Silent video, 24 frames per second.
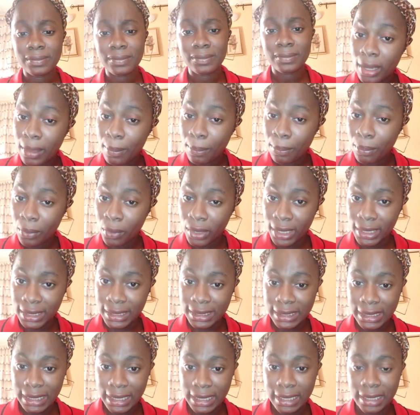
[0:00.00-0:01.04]
Another point
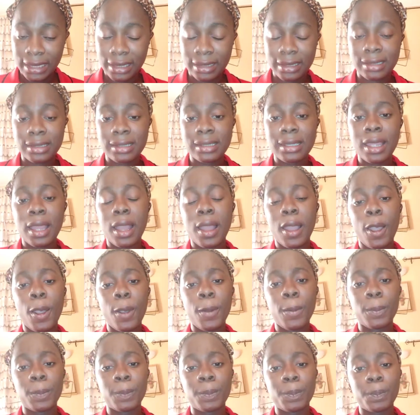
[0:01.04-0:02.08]
is
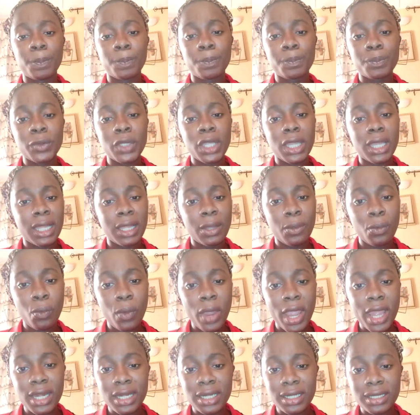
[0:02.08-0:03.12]

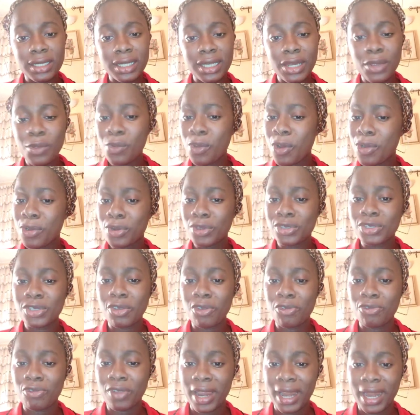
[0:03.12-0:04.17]
when Liquorose
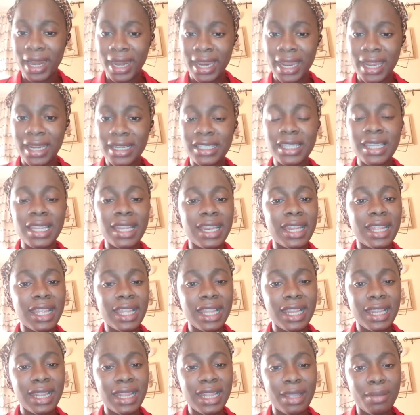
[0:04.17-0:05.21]
overheard
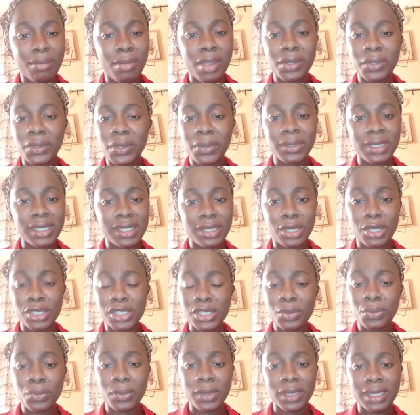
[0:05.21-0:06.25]
Emmanuel
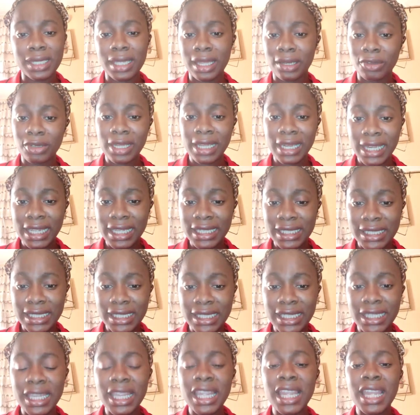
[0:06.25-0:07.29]
discussing with another
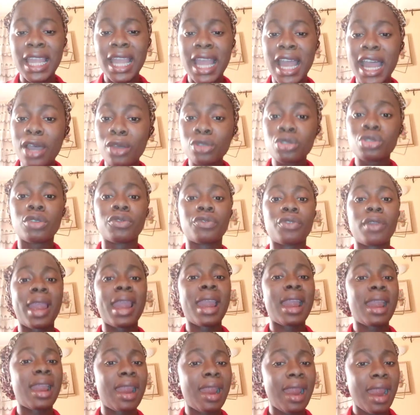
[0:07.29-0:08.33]
lady, out of
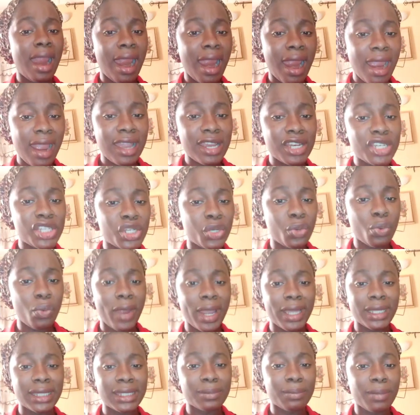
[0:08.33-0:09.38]
anger, she
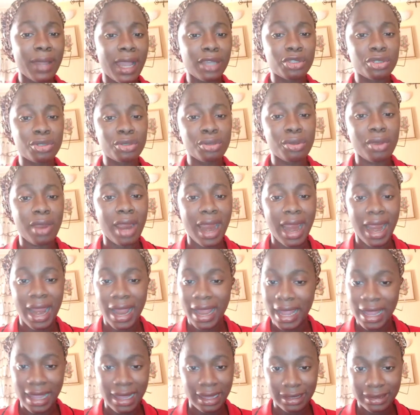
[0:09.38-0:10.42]
went back to her
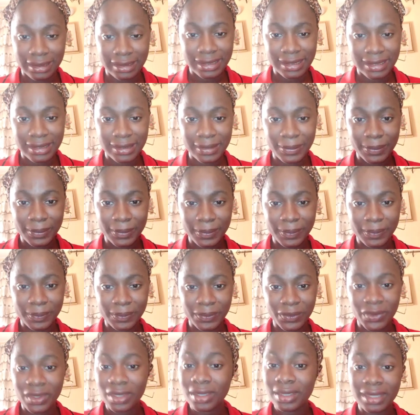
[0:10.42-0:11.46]
ex.
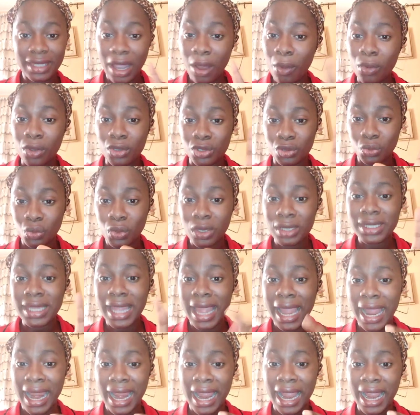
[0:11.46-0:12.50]
That was what
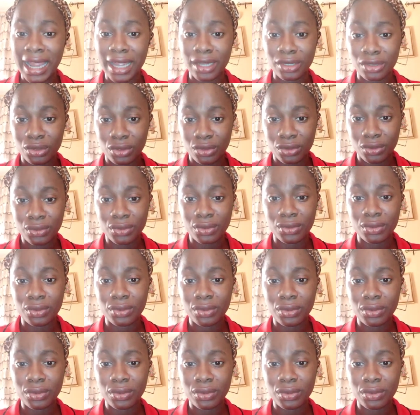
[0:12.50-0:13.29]
anger can do.